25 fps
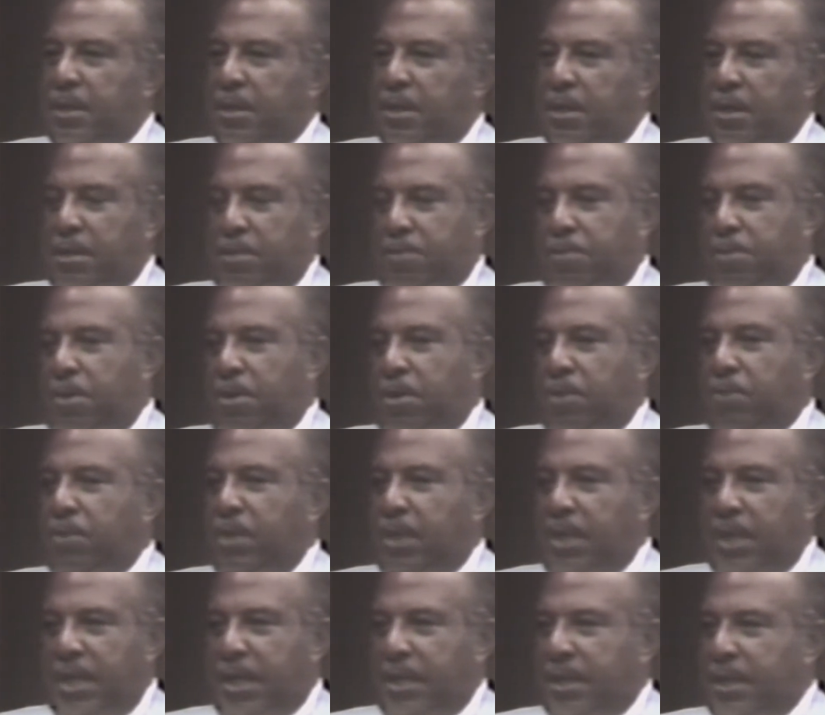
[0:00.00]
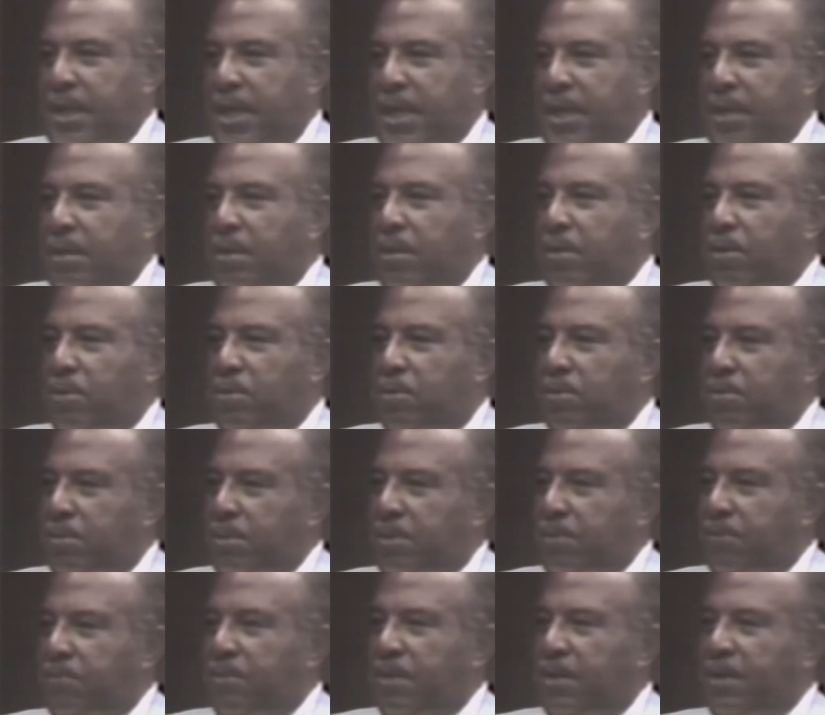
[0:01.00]
The other part, we let that go.
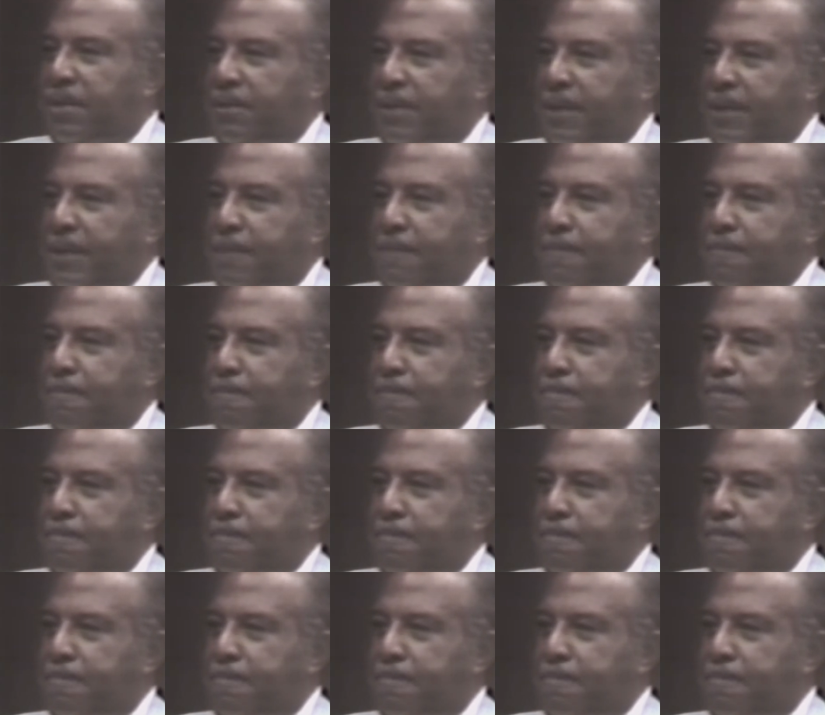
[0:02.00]
We felt that